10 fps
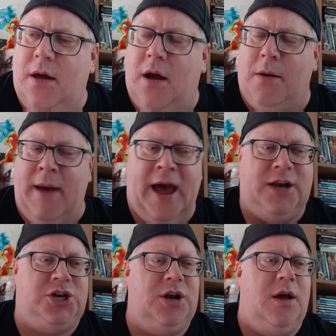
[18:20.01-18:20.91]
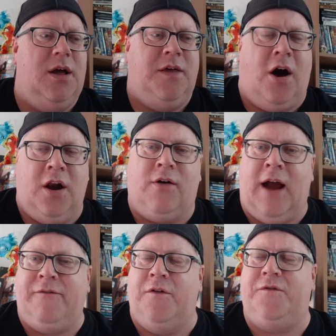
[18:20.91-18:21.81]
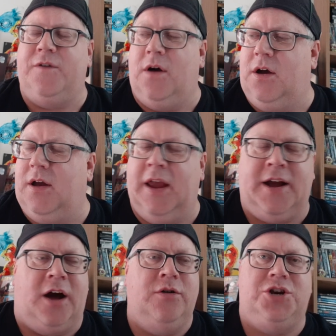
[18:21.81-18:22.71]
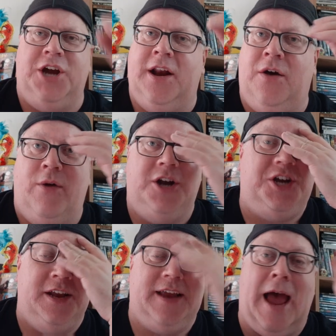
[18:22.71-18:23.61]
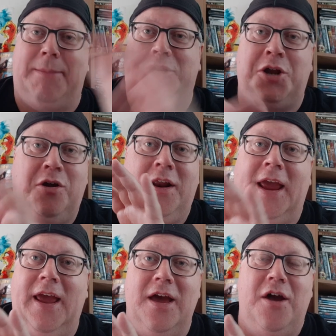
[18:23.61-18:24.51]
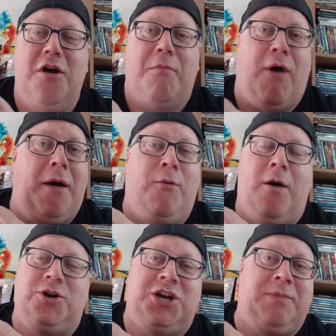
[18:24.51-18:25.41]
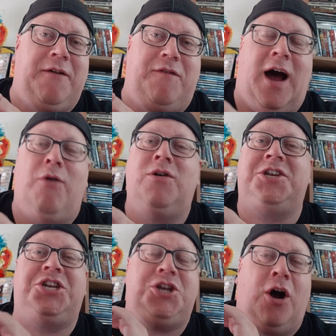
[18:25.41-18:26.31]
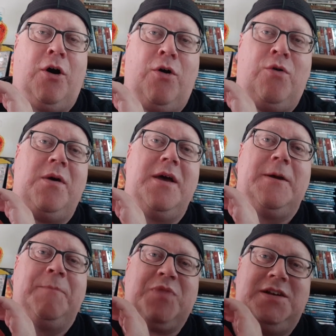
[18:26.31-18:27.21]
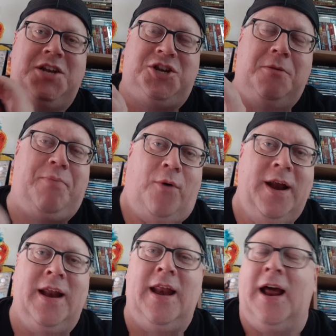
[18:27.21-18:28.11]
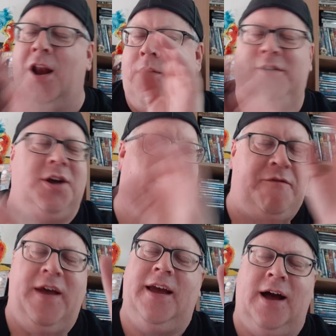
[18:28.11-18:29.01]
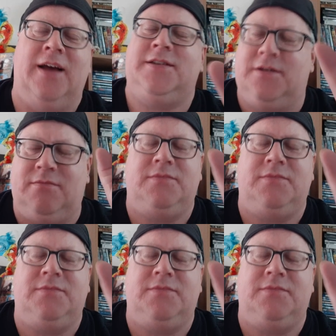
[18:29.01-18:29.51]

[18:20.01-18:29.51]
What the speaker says: Or match. The autograph of Hikaru Shida, which is absolutely probably one of she's my. I was so disappointed, and I know it's all fake, guys.